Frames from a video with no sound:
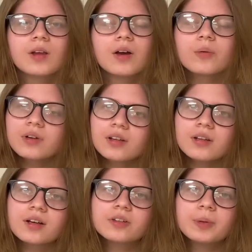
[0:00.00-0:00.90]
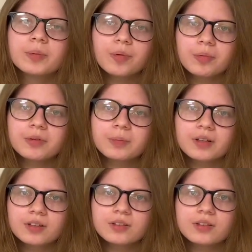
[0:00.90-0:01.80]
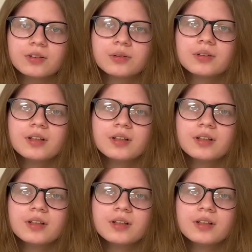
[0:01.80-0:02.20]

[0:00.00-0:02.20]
One of the next people we'll be speaking to,